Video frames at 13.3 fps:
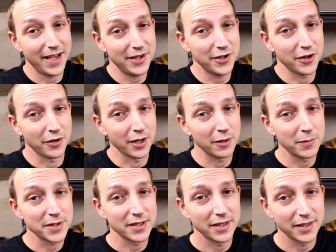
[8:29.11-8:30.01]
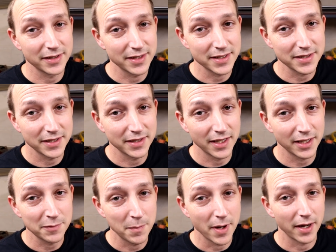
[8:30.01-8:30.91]
I don't know, I wasn't gonna
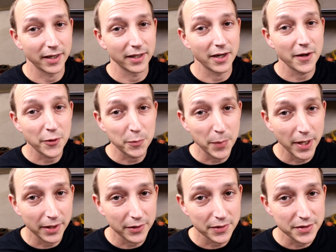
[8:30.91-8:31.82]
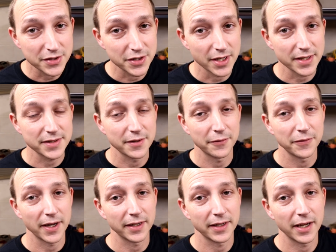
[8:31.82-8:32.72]
disconnect my other panels just to
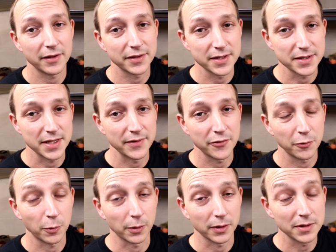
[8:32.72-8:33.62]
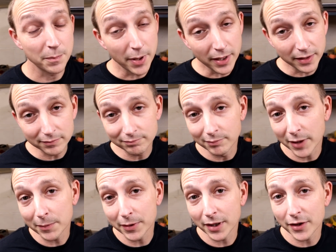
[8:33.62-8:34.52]
find out to see if it works, but
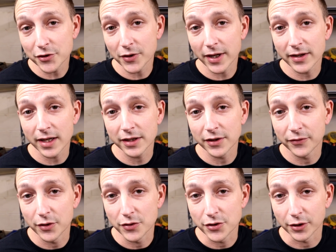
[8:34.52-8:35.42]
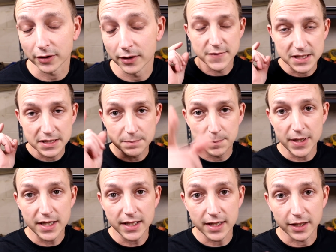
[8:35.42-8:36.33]
maybe I'll try that in the future.
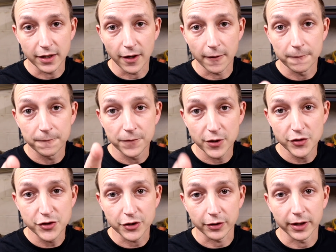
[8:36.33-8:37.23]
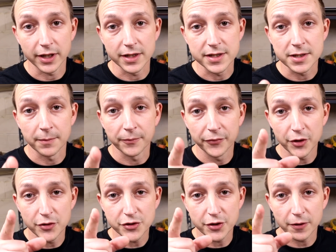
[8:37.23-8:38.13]
Speaking of future, in some
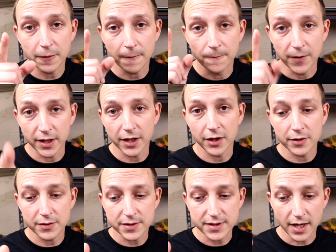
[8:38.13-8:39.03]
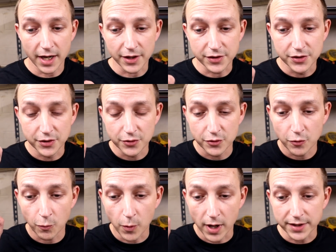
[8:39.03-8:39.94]
future videos, I do
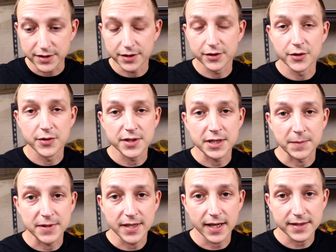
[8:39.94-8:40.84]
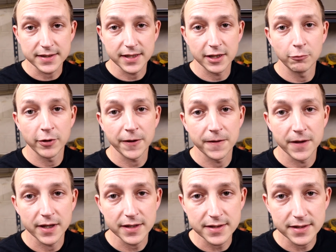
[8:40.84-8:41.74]
want to do some testing with
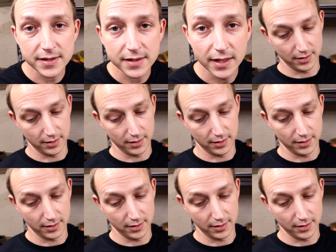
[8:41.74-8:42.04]
this.